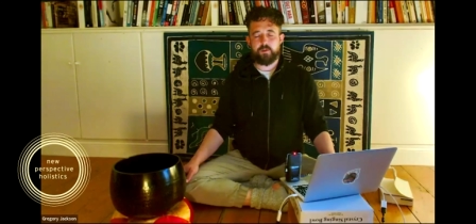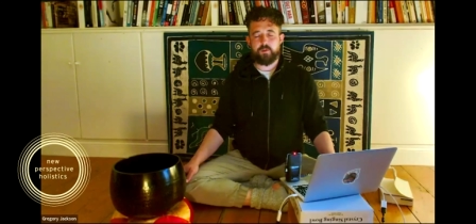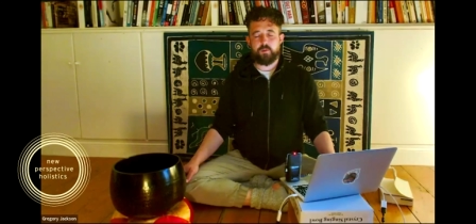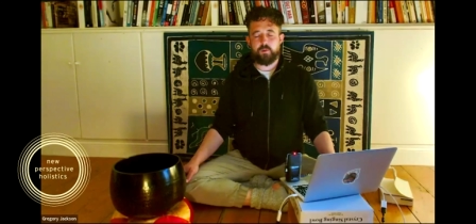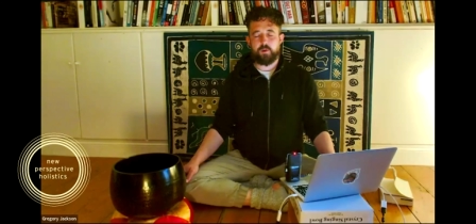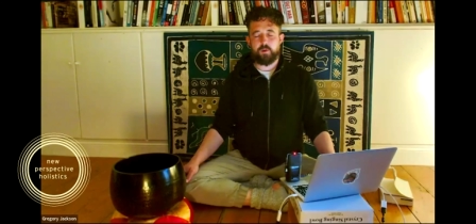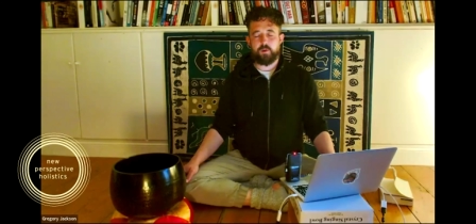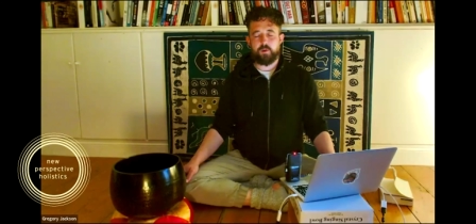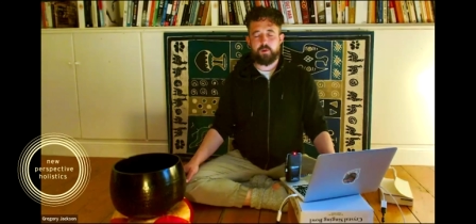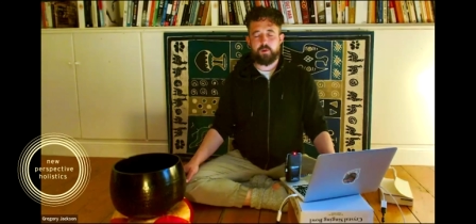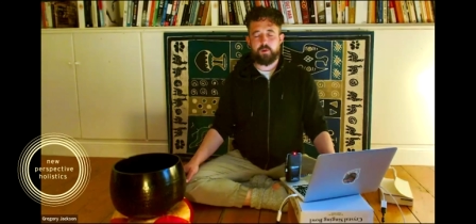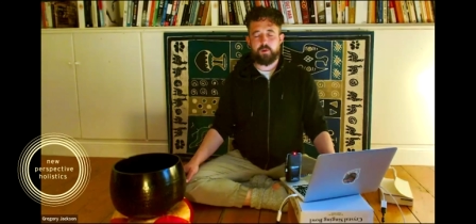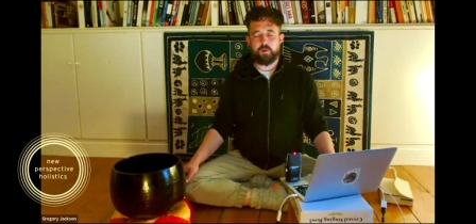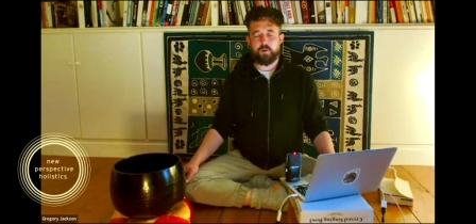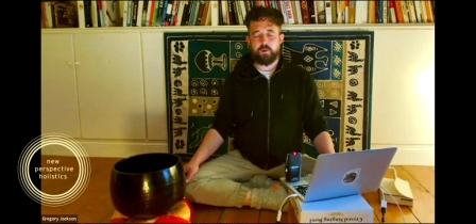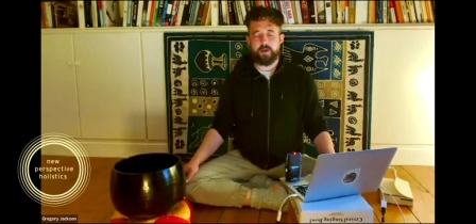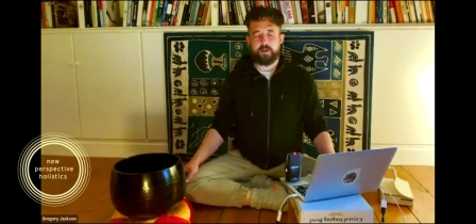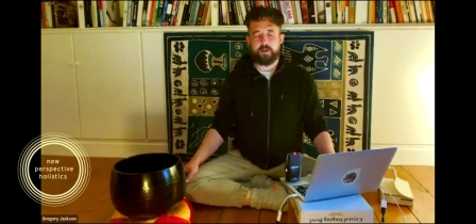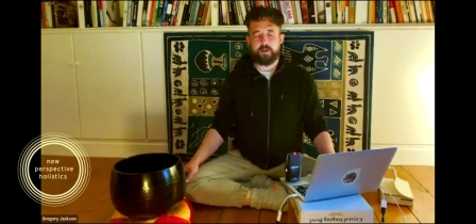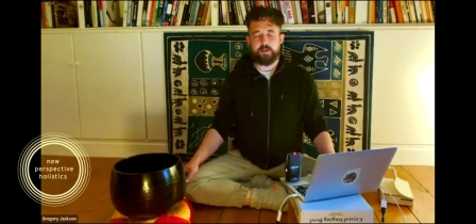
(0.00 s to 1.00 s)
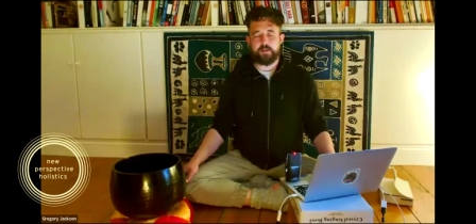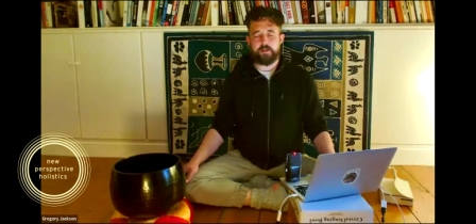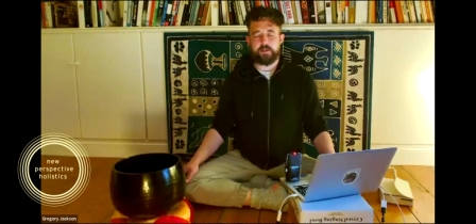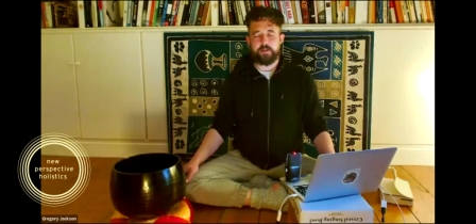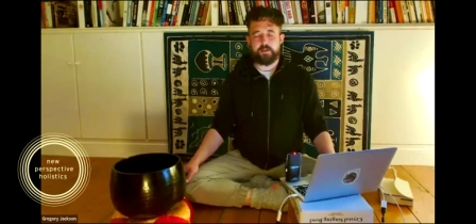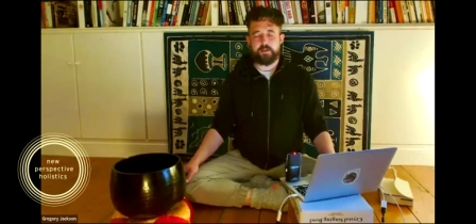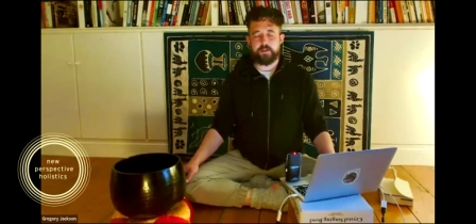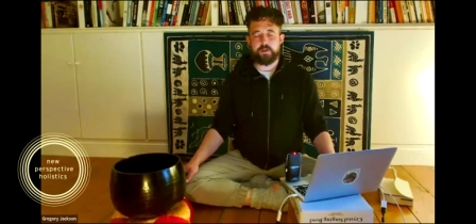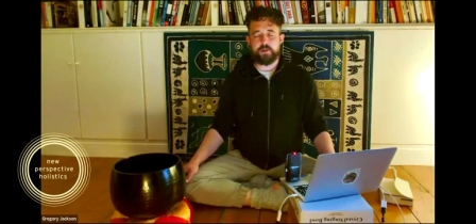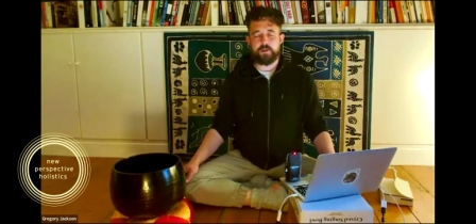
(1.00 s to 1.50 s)
where your body
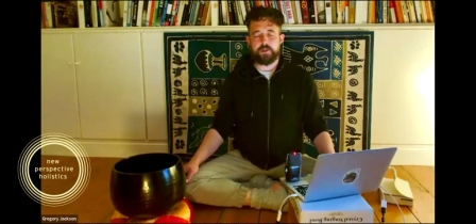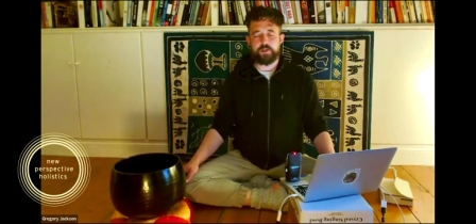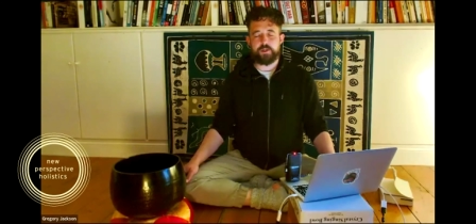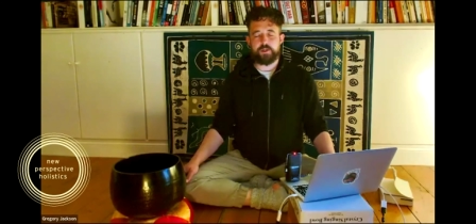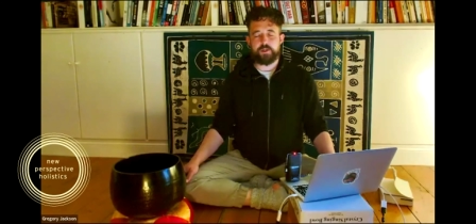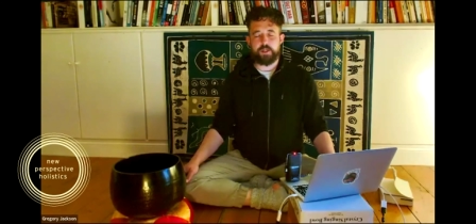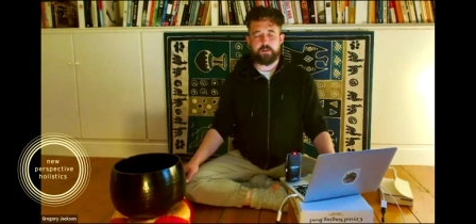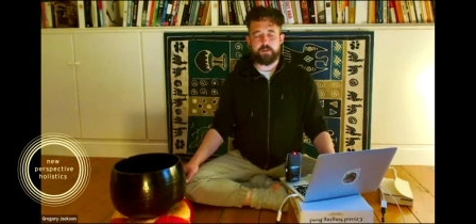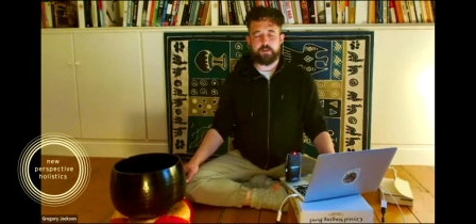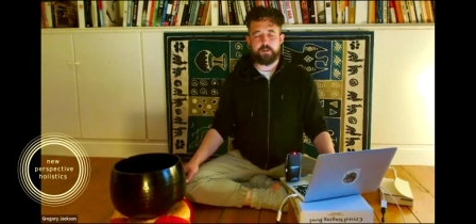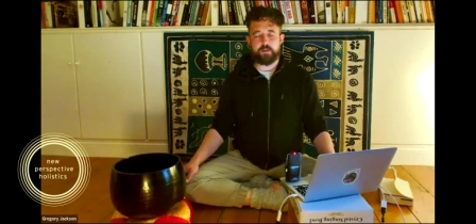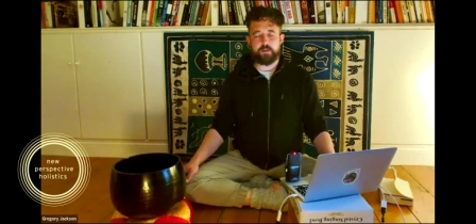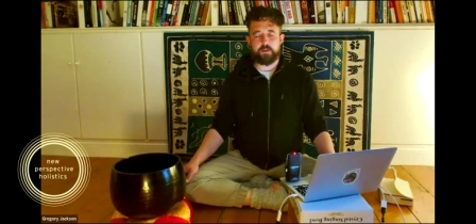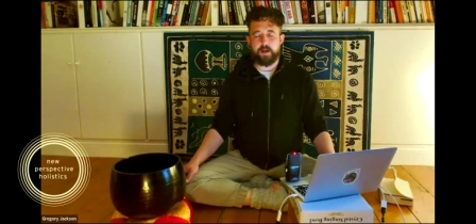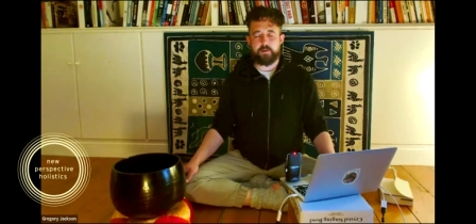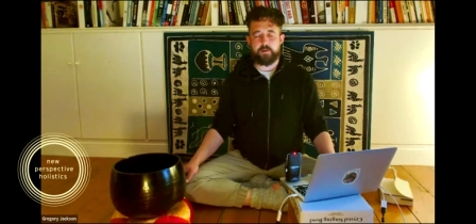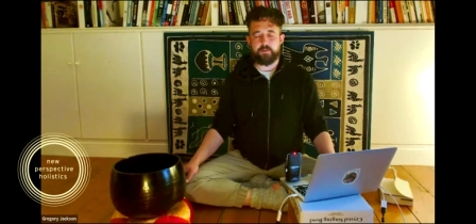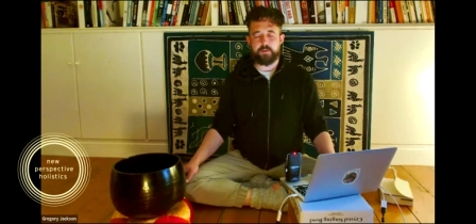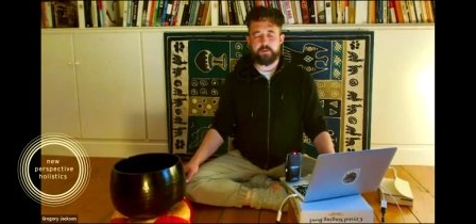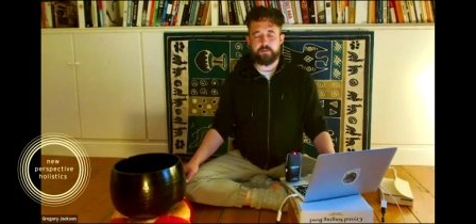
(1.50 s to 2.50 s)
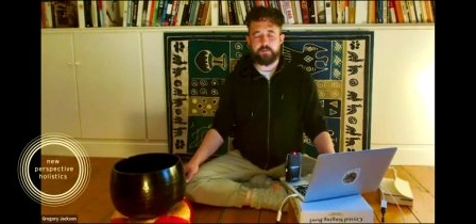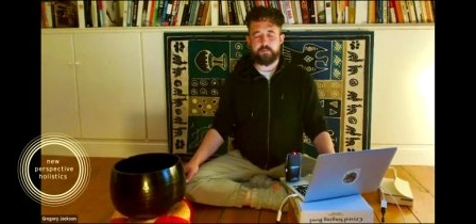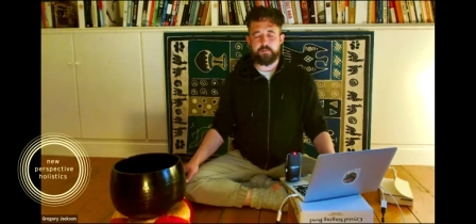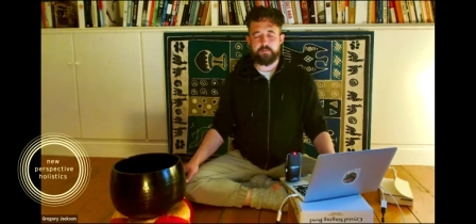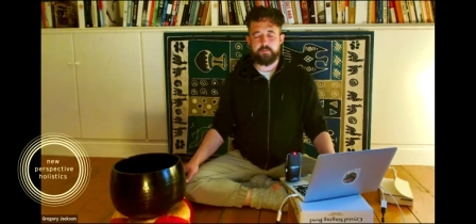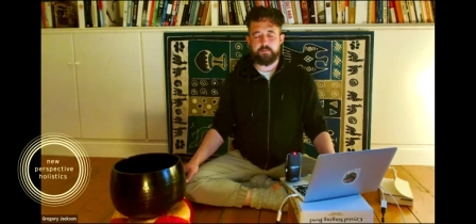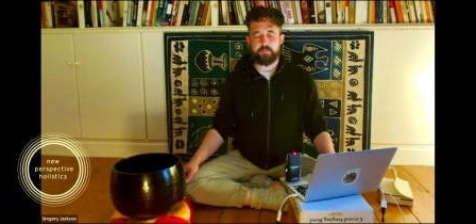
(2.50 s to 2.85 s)
is touching the ground,